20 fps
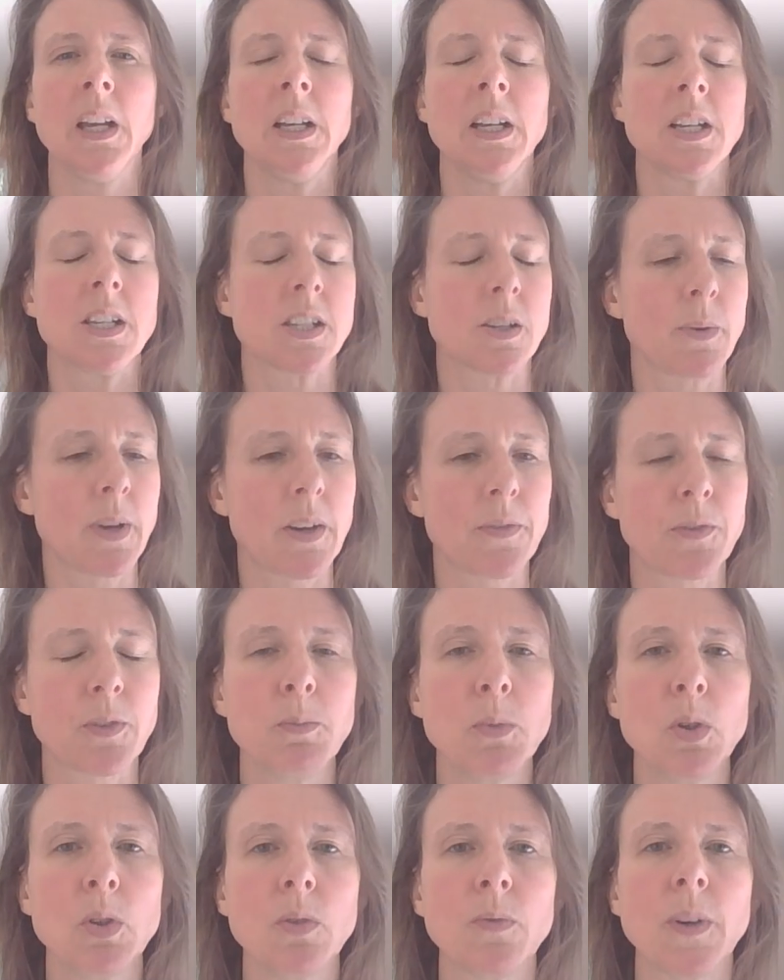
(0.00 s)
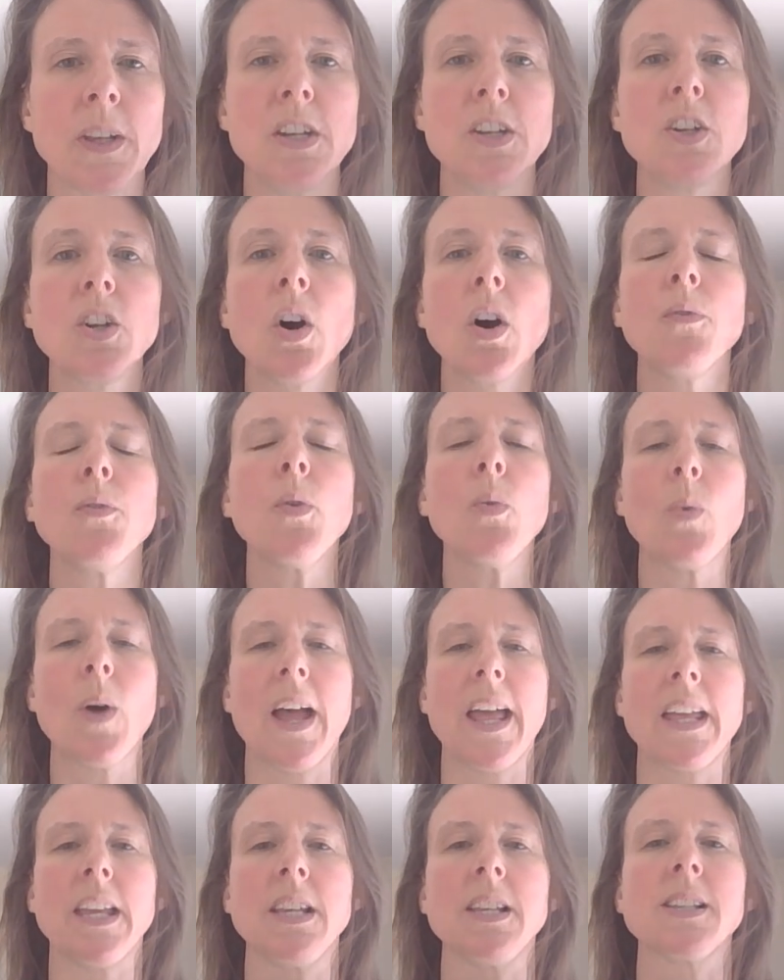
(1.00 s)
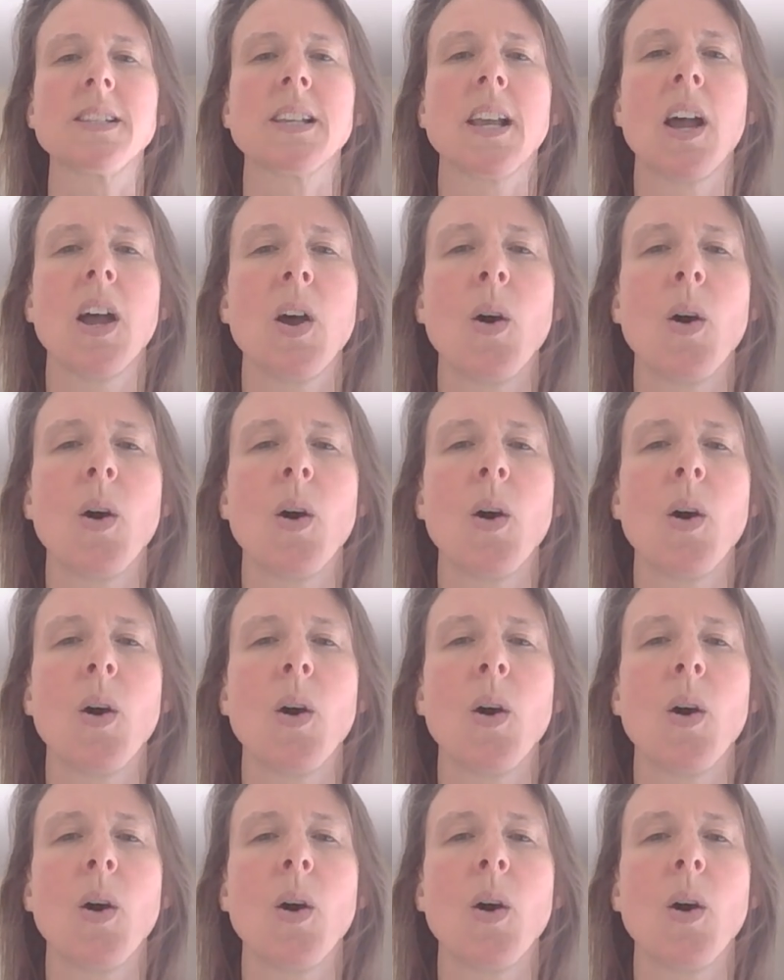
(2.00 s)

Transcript: So we have to move in novel ways